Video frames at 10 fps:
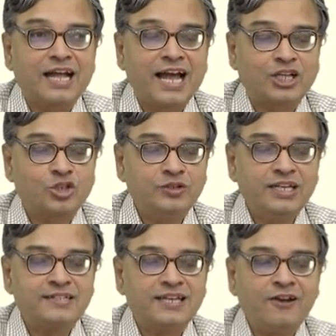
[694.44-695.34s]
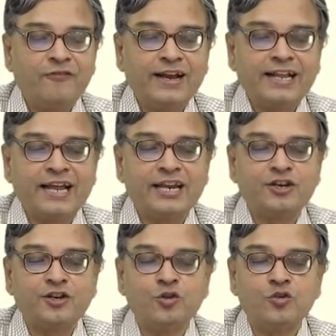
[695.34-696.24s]
Actually, self weight can
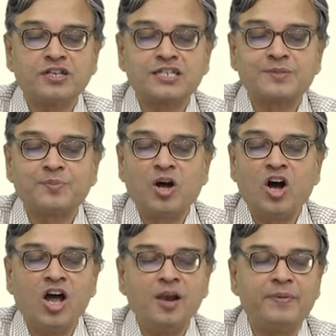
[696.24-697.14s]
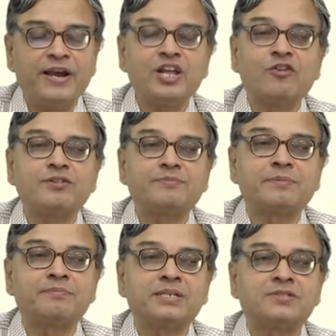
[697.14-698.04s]
introduce a small bending of the
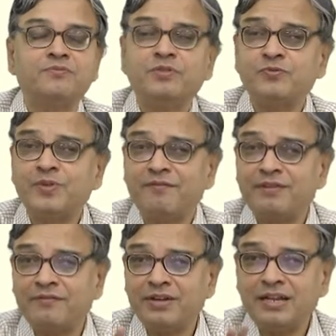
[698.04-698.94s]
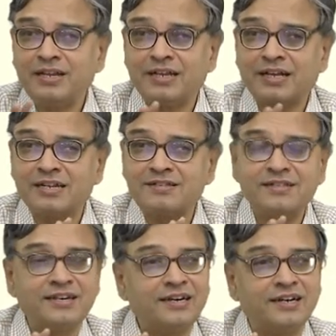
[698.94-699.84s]
members, which we have never
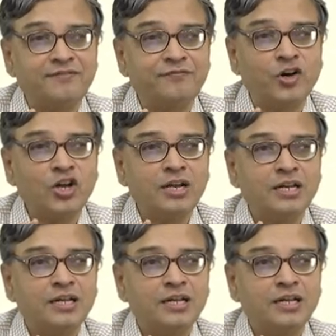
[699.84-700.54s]
considered it for